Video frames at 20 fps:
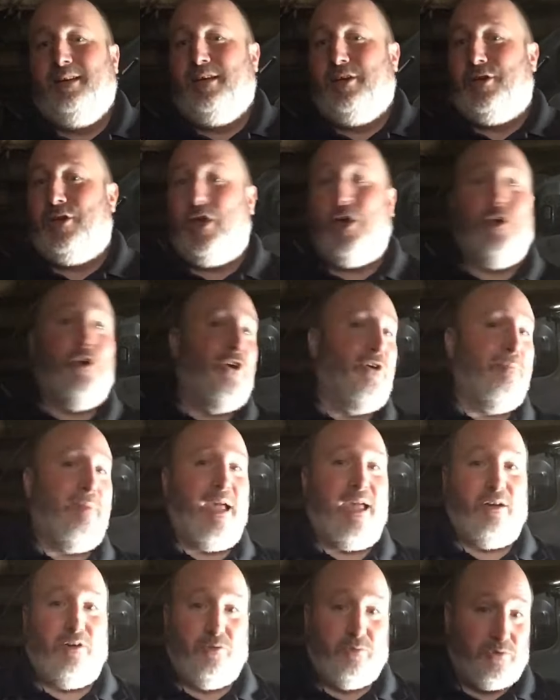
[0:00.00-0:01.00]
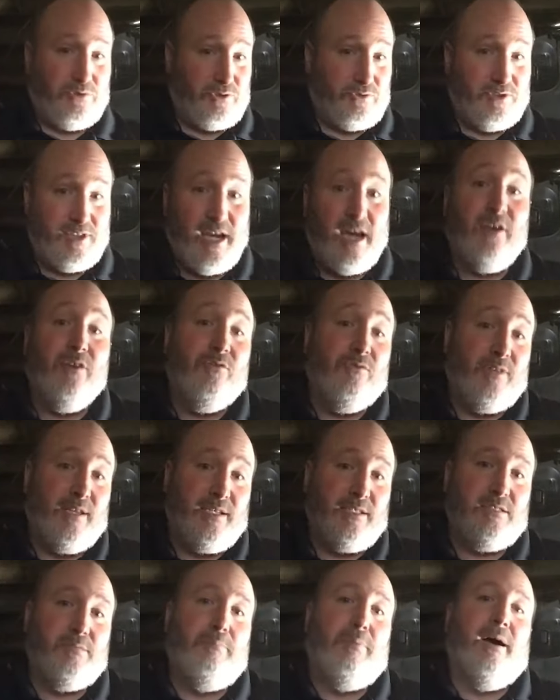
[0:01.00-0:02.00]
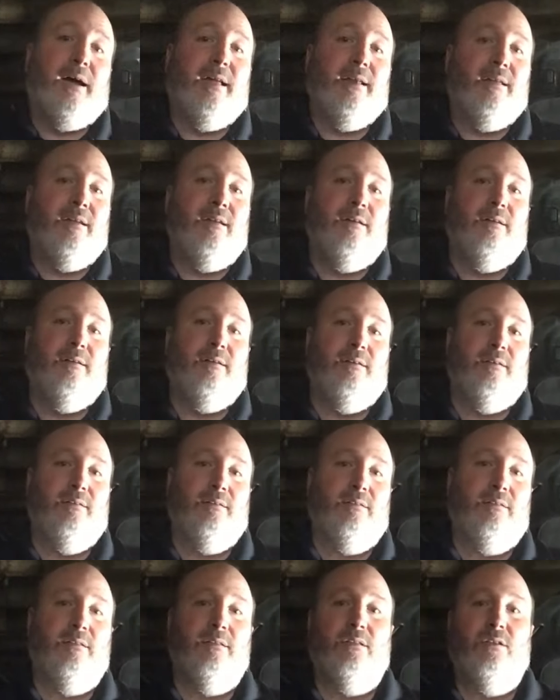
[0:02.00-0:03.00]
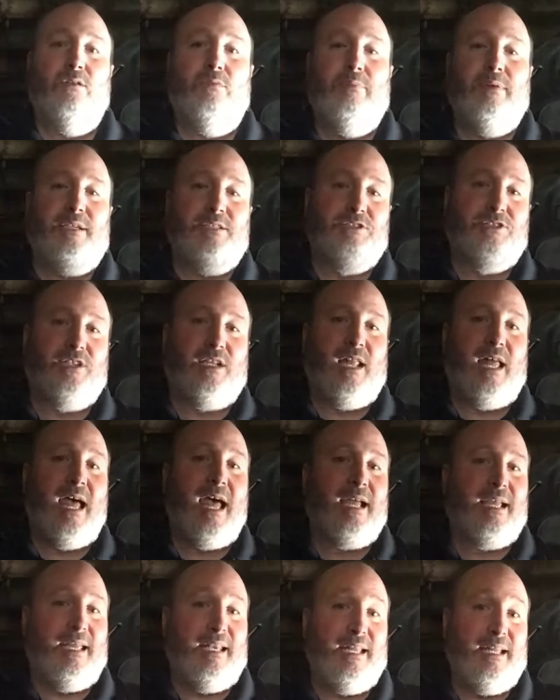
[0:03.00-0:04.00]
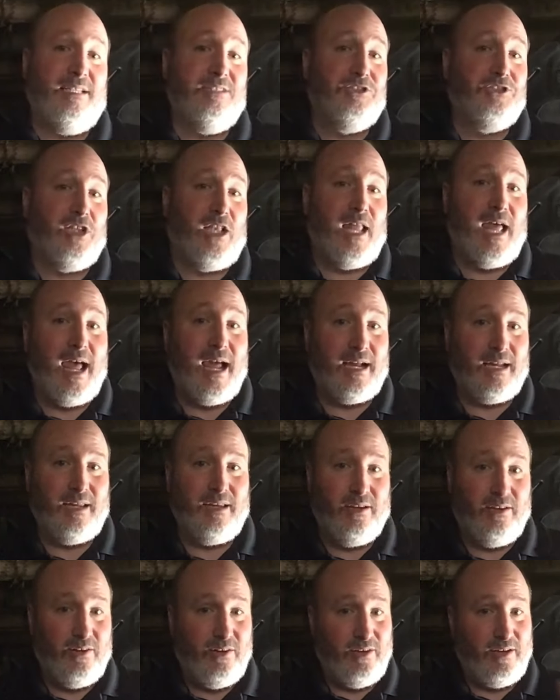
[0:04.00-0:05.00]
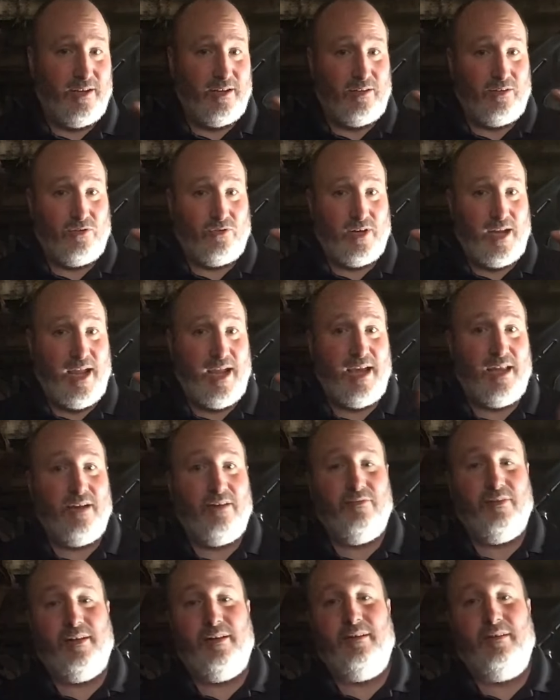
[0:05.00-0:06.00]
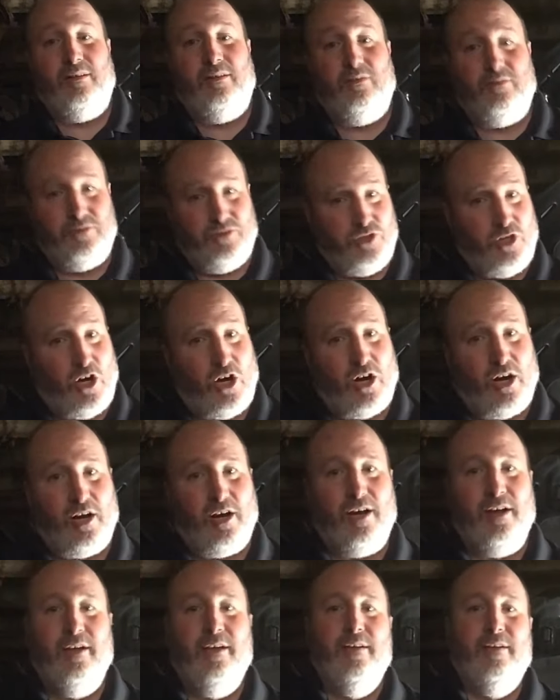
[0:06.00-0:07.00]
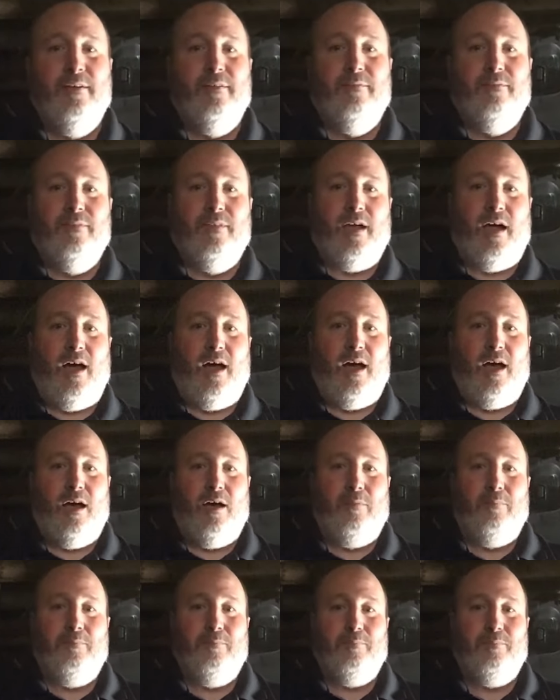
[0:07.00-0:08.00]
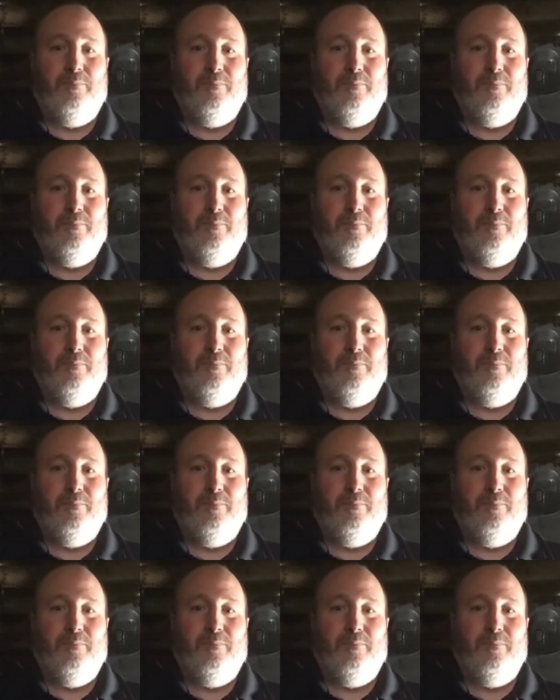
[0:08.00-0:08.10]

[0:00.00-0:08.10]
none of your manuals will tell you this, but a little bit of shellac, Indian shellac, you can get a little can of it, a little jar. That